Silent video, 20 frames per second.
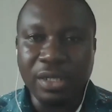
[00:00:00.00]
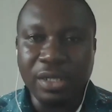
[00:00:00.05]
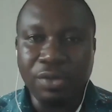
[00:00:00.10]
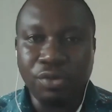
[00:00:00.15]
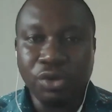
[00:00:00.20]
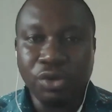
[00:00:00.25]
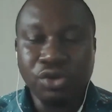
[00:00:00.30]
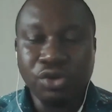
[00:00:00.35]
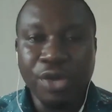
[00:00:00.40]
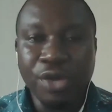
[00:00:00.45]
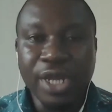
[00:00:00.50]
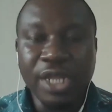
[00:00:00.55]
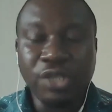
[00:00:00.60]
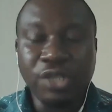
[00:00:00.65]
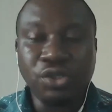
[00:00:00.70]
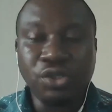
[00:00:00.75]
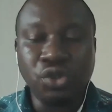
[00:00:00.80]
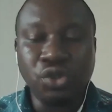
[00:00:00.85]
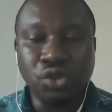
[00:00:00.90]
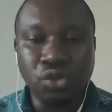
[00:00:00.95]
What do we need
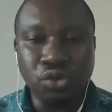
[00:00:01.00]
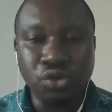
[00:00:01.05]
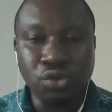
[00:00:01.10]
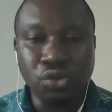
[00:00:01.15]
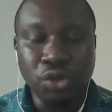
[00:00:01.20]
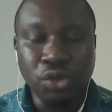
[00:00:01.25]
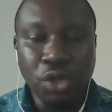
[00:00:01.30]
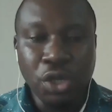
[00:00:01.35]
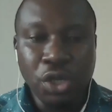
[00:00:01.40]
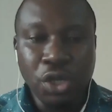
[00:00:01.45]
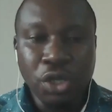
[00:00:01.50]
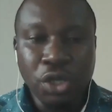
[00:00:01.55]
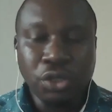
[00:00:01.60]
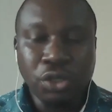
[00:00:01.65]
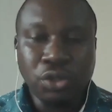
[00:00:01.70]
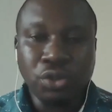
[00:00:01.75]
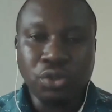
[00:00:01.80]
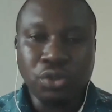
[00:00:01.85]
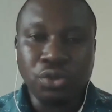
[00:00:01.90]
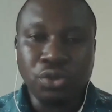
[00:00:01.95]
to do
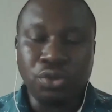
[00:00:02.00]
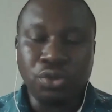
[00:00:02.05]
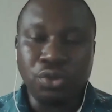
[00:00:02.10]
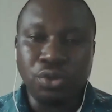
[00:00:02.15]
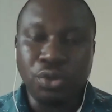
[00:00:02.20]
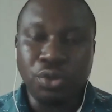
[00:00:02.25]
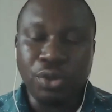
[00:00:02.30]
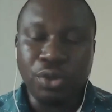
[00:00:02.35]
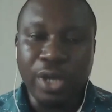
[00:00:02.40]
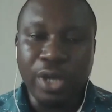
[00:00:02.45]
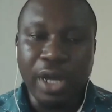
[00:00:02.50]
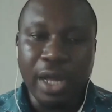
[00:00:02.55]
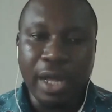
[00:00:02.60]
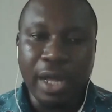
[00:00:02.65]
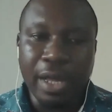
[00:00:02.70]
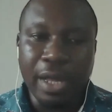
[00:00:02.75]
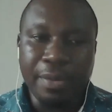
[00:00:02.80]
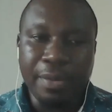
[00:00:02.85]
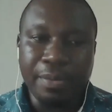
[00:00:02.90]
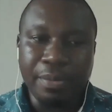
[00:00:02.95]
to
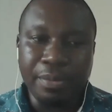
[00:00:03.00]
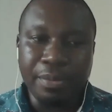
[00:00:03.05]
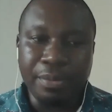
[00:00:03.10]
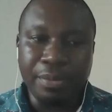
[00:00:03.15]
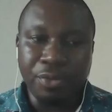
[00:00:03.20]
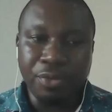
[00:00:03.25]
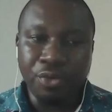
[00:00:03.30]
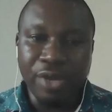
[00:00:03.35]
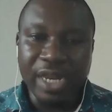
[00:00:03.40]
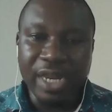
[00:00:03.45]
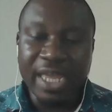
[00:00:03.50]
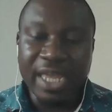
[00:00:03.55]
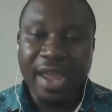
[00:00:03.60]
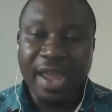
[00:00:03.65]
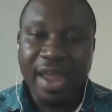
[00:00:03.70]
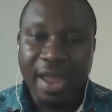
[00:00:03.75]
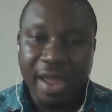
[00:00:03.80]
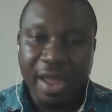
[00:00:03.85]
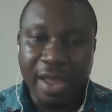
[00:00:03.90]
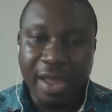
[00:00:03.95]
really
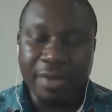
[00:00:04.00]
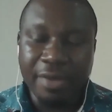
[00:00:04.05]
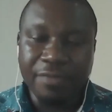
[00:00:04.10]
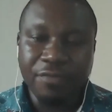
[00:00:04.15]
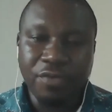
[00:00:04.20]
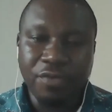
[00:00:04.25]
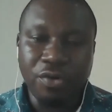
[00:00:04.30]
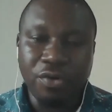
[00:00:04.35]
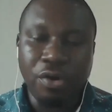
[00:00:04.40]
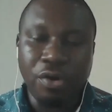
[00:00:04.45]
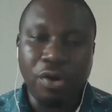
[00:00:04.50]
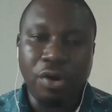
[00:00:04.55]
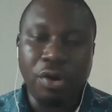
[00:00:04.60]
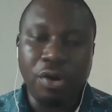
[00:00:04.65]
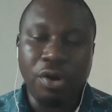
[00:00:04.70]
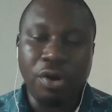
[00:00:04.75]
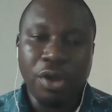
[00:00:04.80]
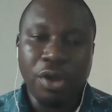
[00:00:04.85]
care for